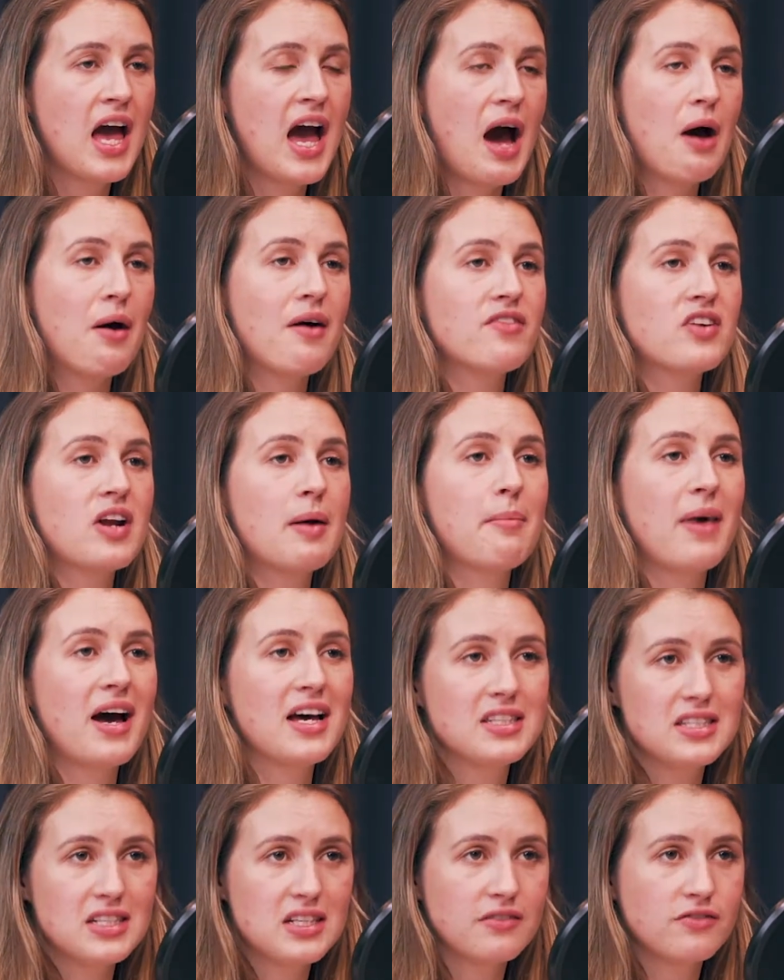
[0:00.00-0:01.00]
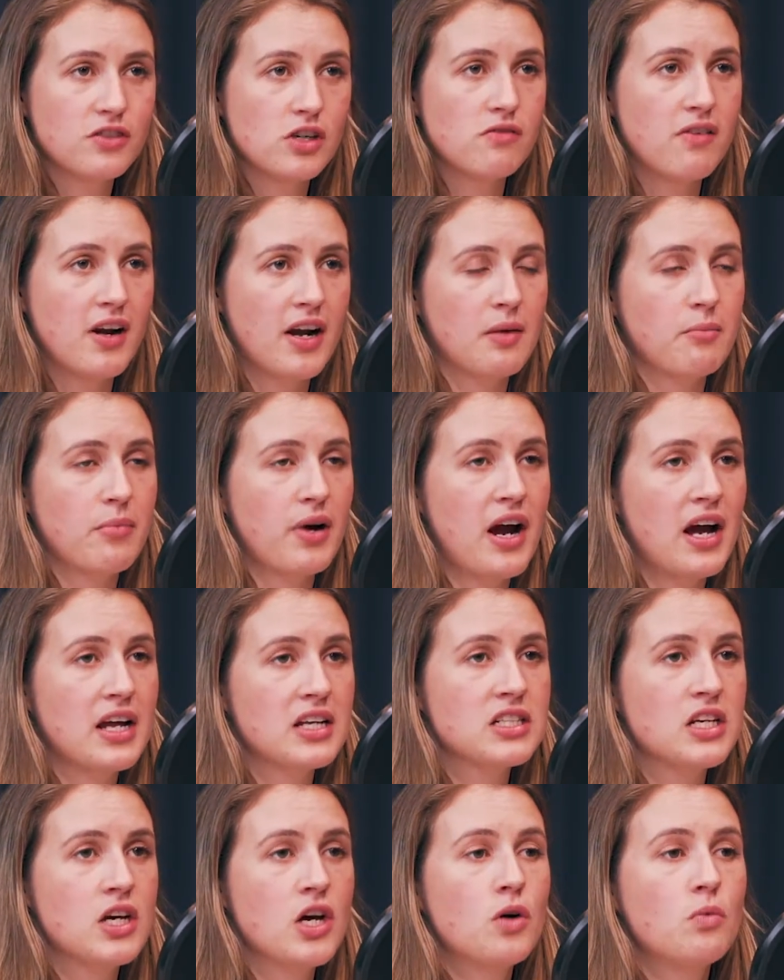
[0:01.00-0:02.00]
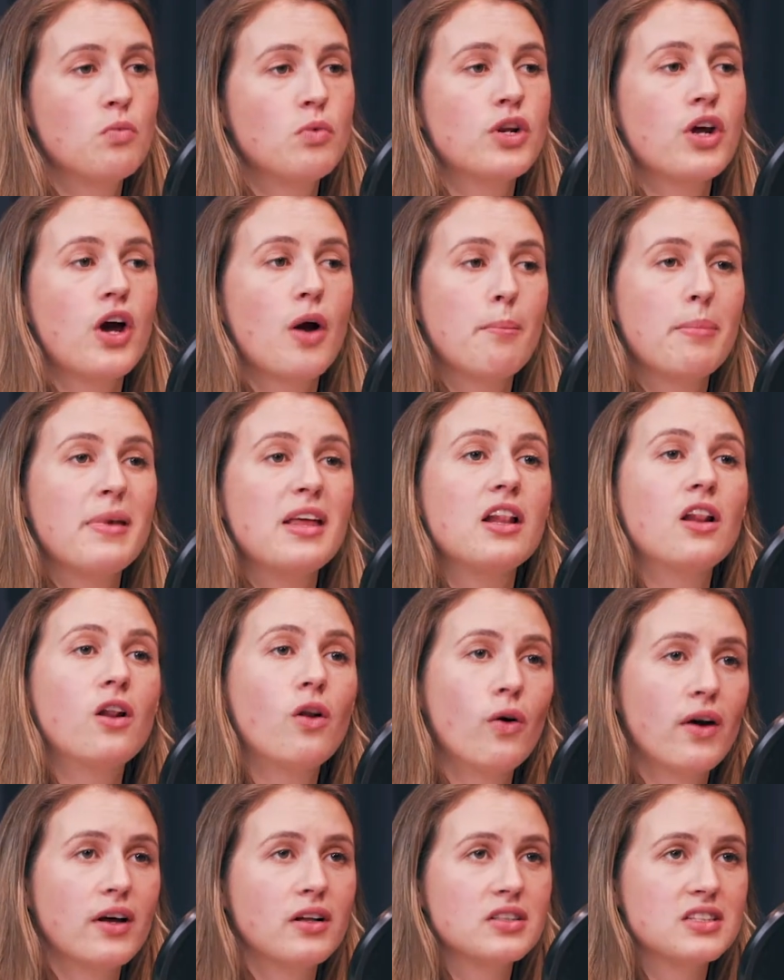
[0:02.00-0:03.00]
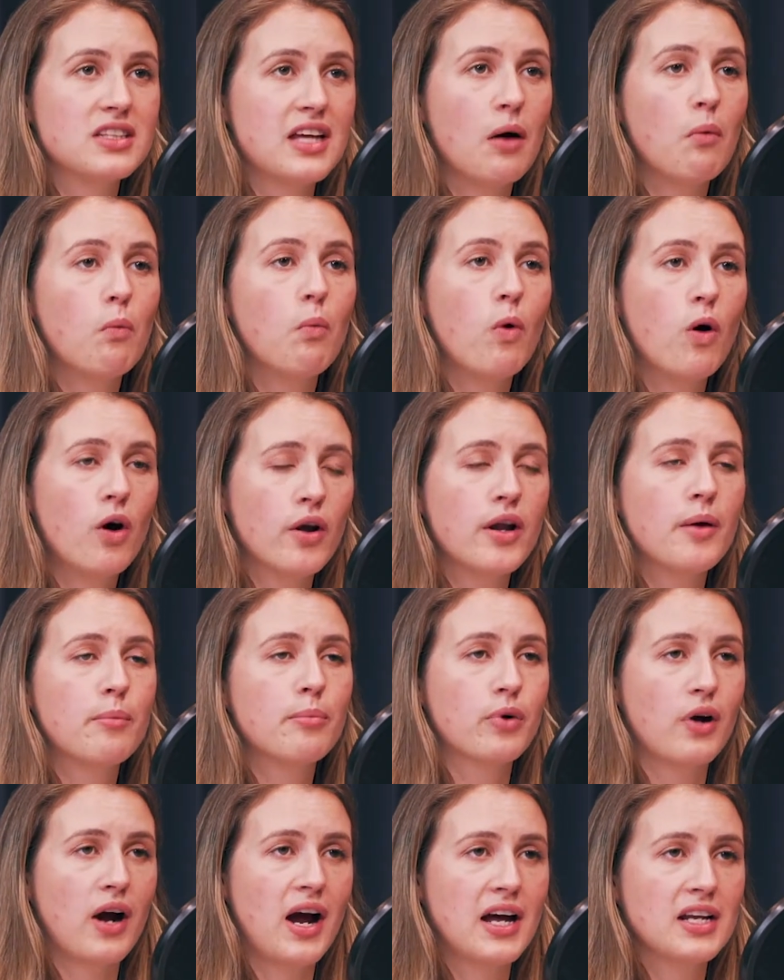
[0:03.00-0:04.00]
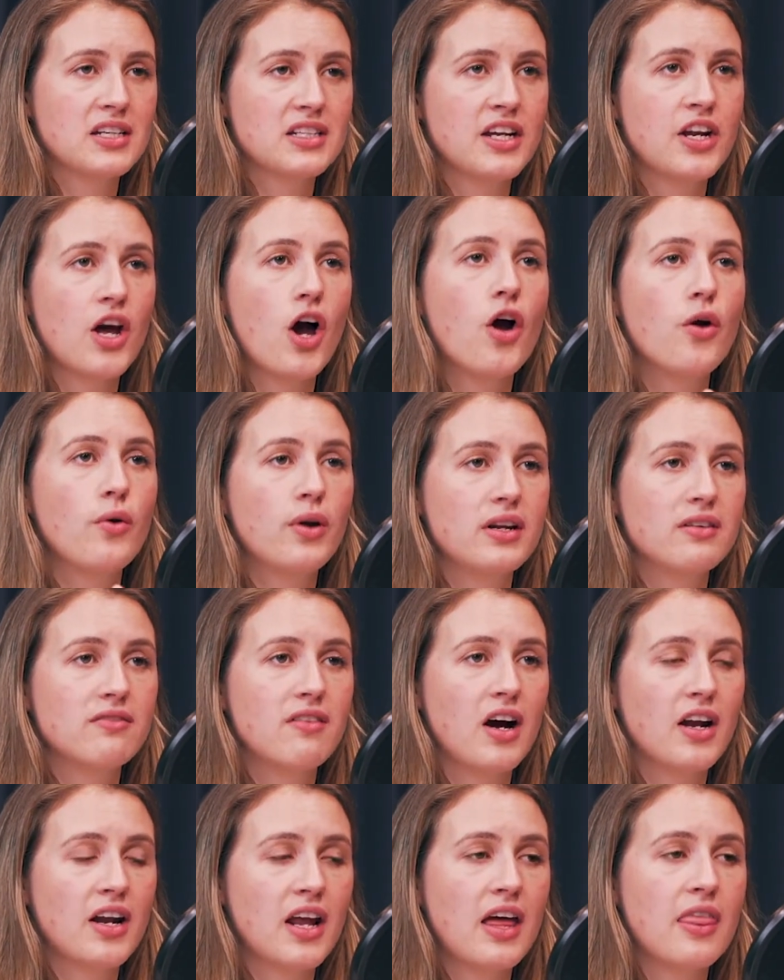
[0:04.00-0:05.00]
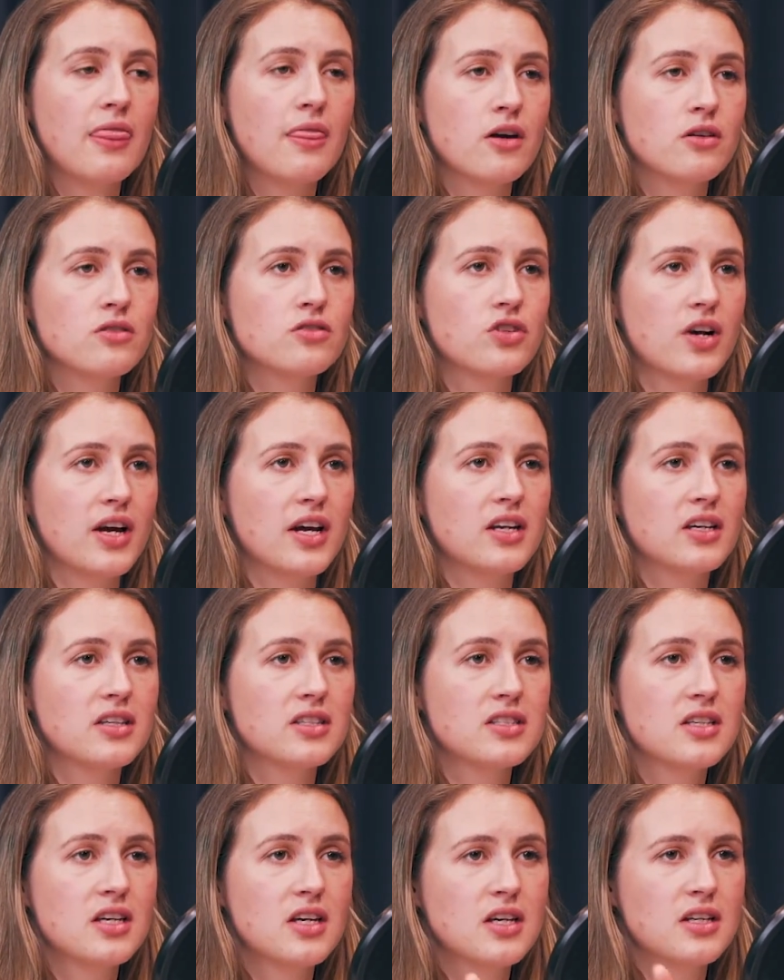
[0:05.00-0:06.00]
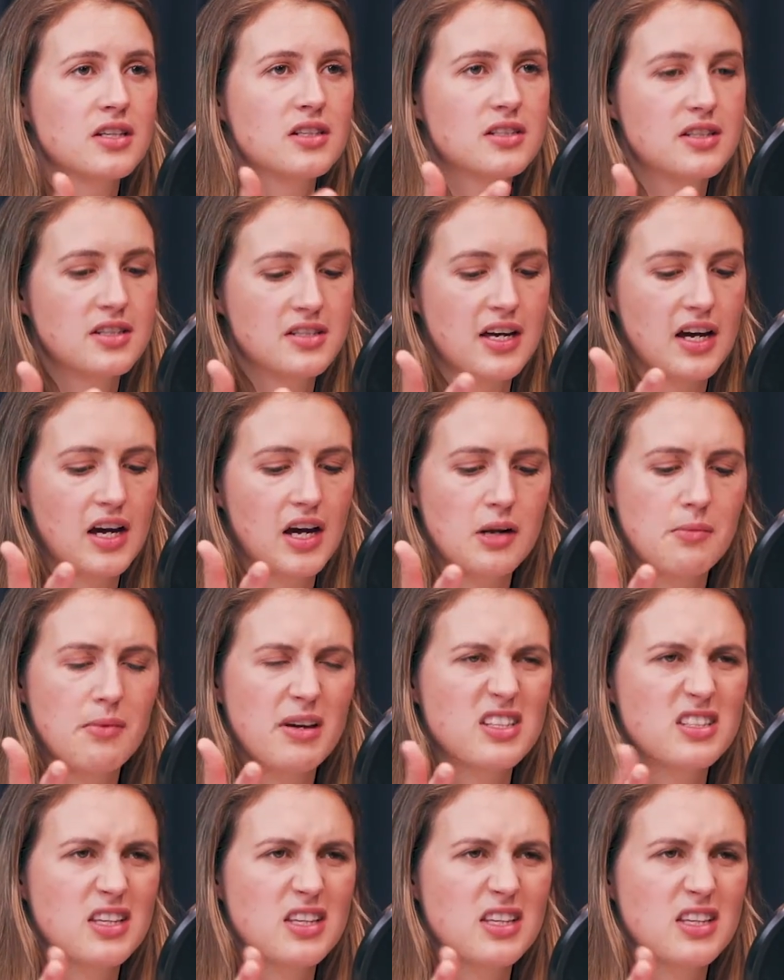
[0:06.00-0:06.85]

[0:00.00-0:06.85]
However, an ambassador for a running brand would be loyal to that one brand and only run in those trainers. Does that kind of make